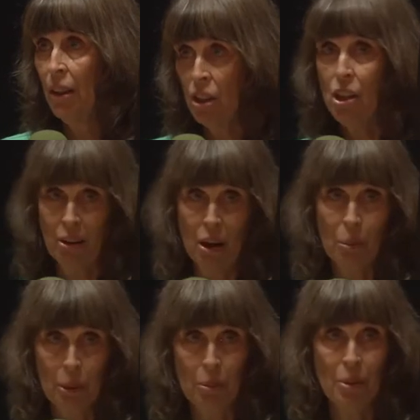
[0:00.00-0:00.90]
They share
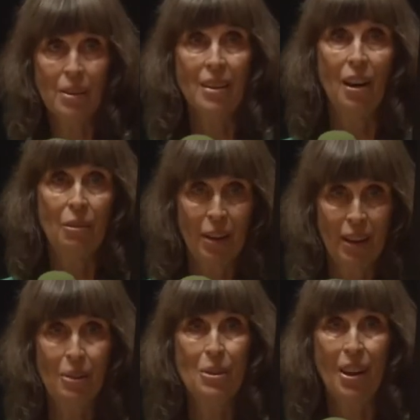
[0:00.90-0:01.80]
our purpose, our
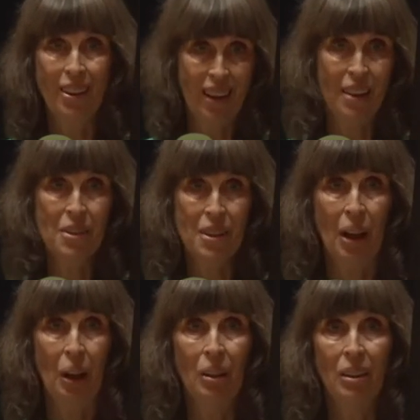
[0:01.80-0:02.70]
values, our
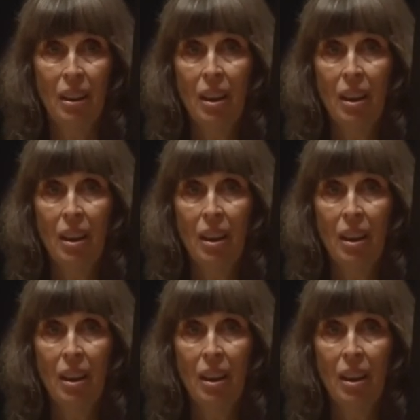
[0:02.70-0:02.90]
lifestyle.